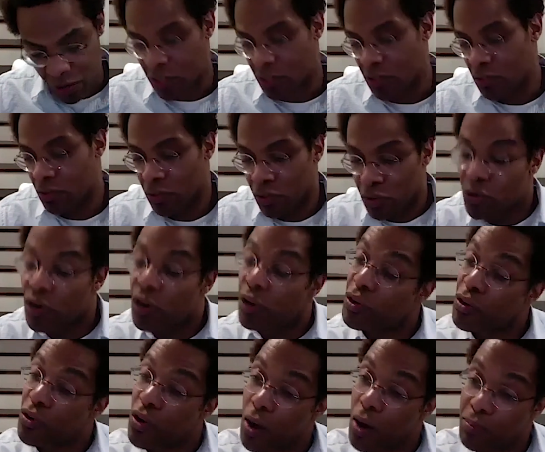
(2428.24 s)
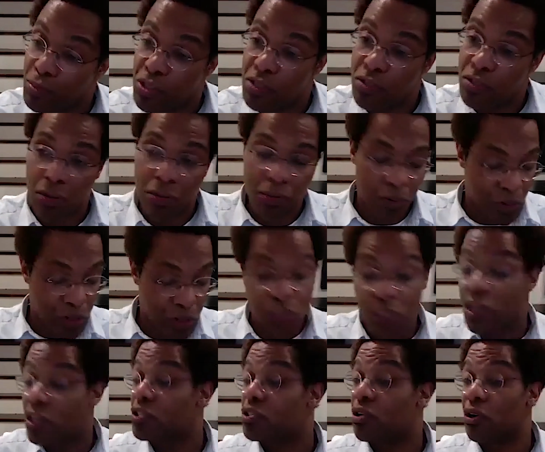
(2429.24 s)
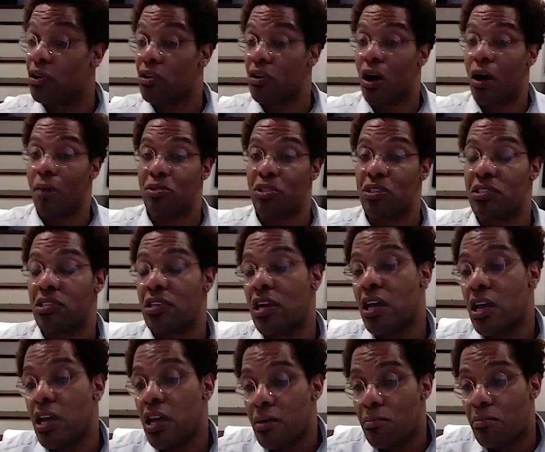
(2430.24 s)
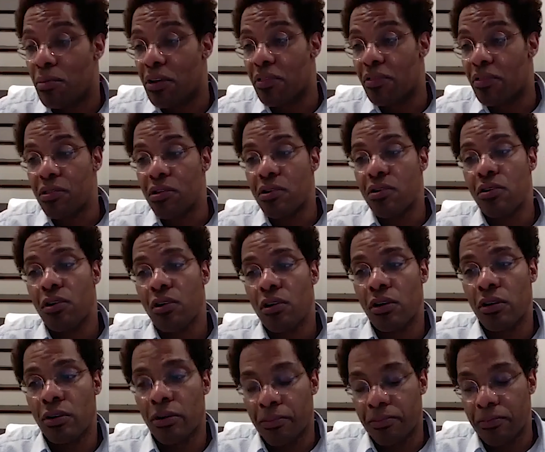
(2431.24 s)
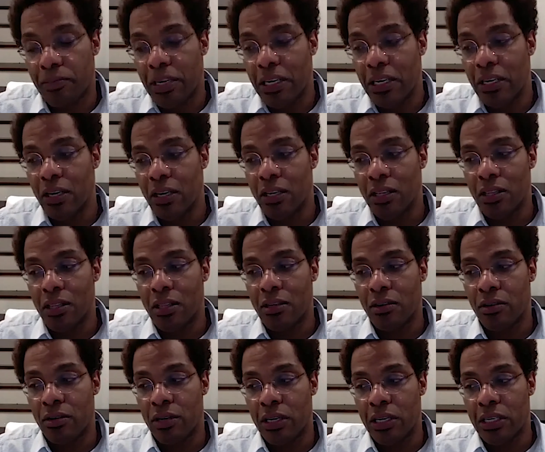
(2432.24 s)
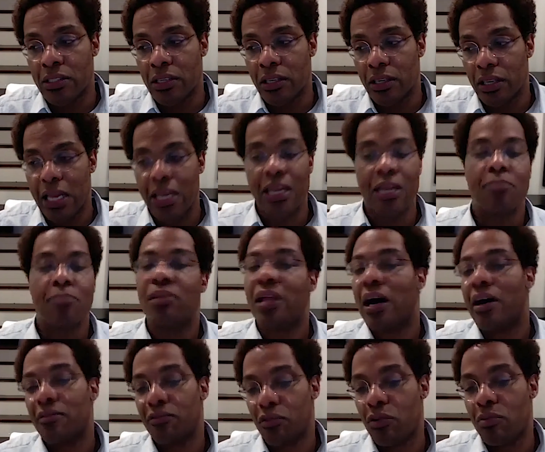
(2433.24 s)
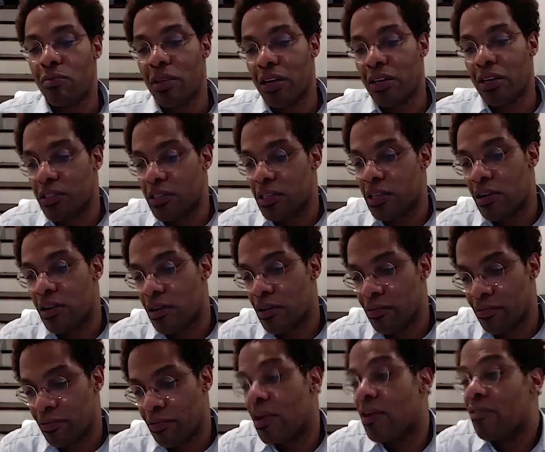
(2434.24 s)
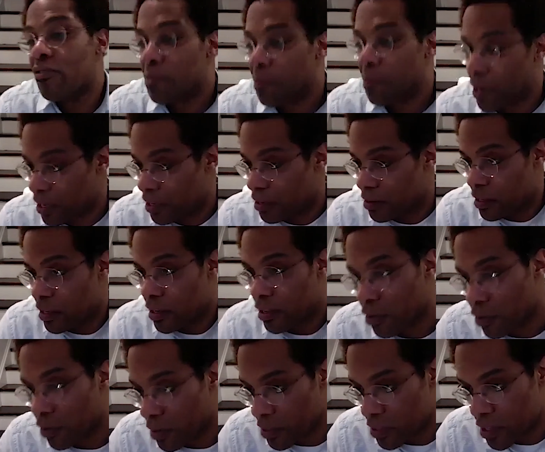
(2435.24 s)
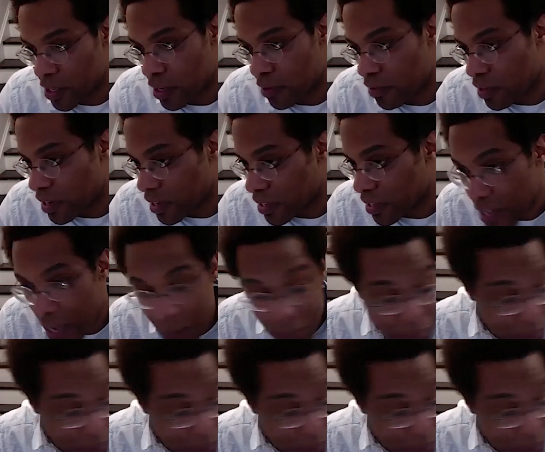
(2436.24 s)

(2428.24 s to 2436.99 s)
learn all your options or discuss all your options, but there is a lending platform that is there for everybody. And to give you an example,